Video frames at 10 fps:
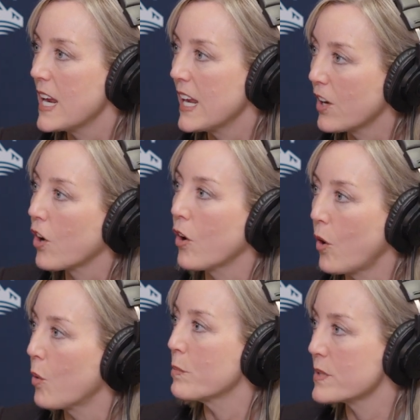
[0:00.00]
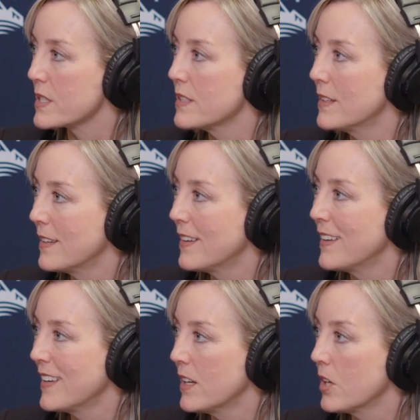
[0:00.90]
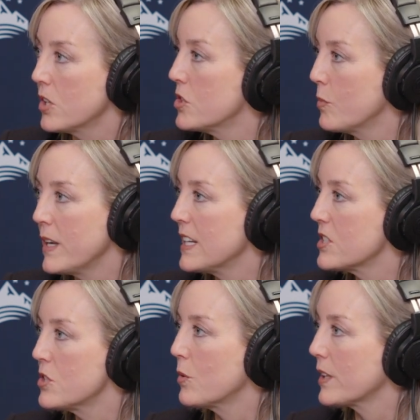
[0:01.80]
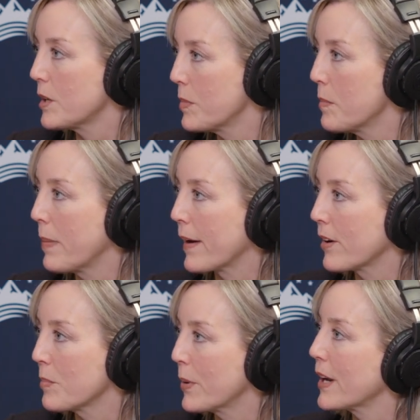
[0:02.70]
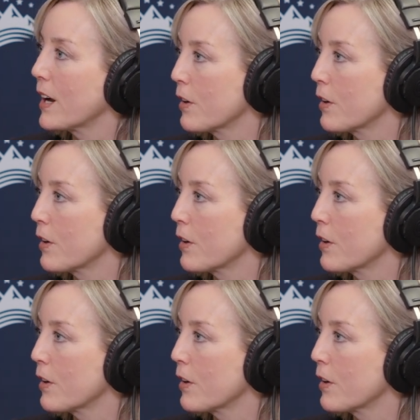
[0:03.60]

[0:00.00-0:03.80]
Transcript: in our homes. Do we need to do a little bit better putting